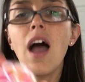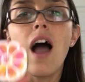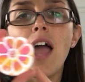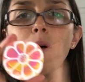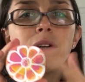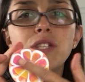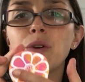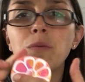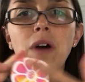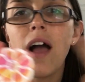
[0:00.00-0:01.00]
I always
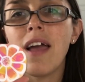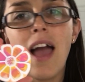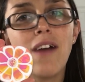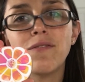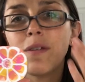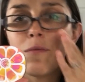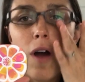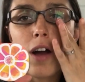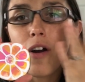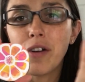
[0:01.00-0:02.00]
do, I have the
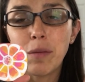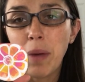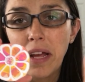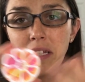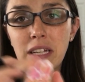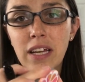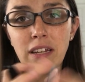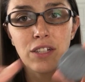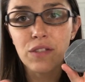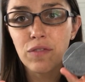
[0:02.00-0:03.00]
rock already
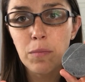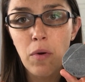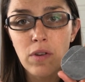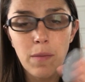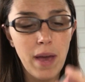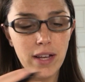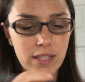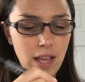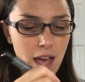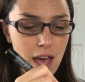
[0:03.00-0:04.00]
painted. Just flip over the back
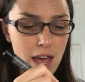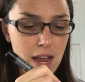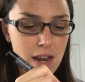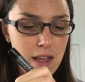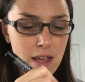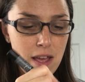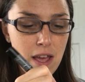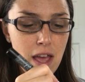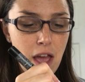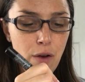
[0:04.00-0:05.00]
side
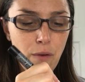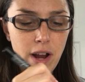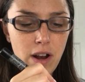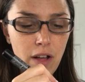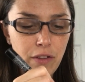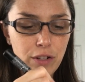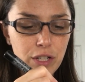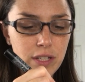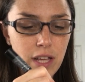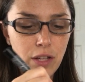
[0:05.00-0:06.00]
and write on there
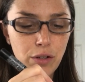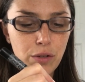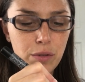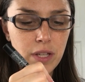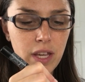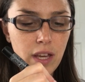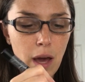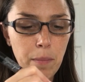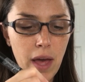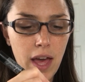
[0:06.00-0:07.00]
just like you're using
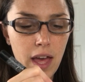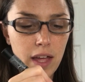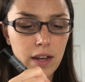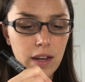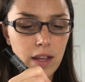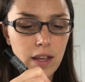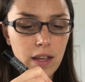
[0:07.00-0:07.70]
a pen.